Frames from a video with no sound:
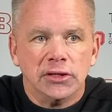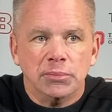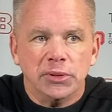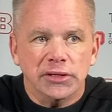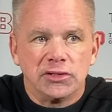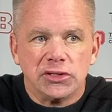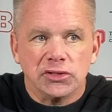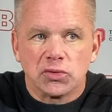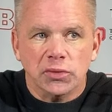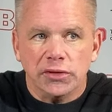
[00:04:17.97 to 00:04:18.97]
but
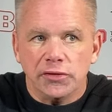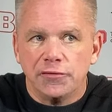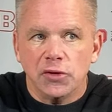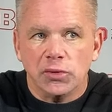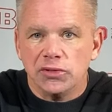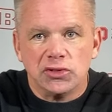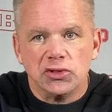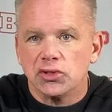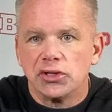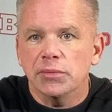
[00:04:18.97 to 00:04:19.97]
it's really the focus is
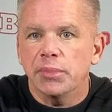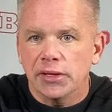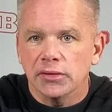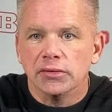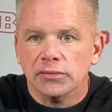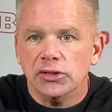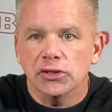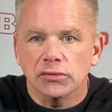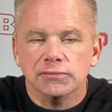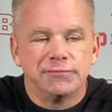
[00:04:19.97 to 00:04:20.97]
just get better. You
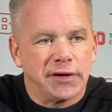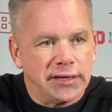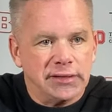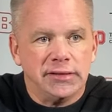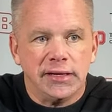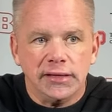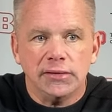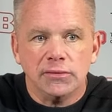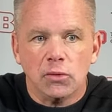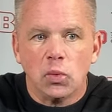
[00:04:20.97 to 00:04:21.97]
know, find a
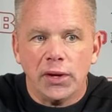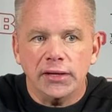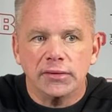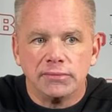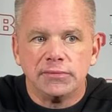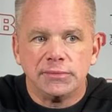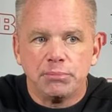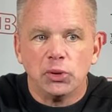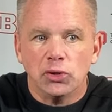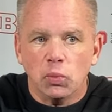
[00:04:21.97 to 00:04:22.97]
way to
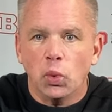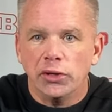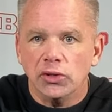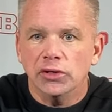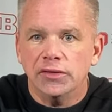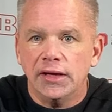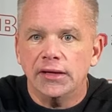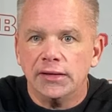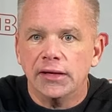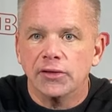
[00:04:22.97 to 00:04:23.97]
put one good day
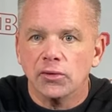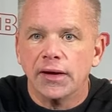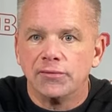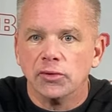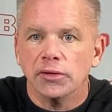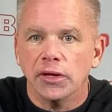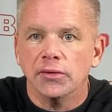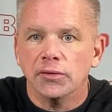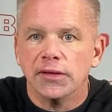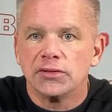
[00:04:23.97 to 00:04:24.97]
together after another.
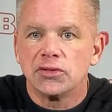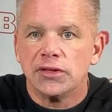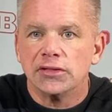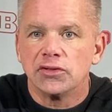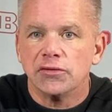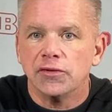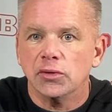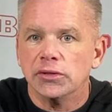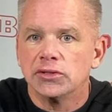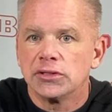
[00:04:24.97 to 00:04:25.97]
That's the
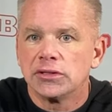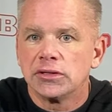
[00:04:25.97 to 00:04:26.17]
focus.